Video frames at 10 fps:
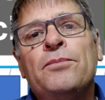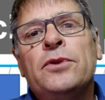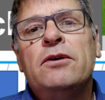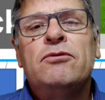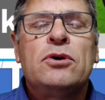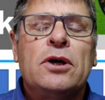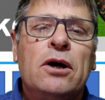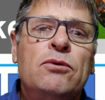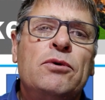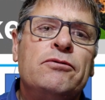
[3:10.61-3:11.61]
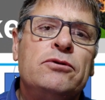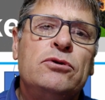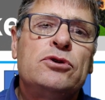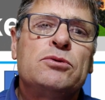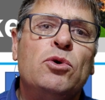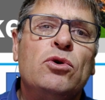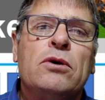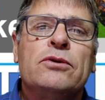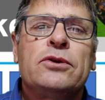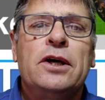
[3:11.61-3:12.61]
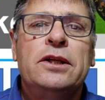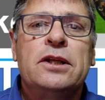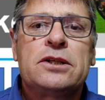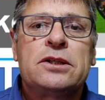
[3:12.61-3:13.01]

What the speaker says: If you go with too small containers,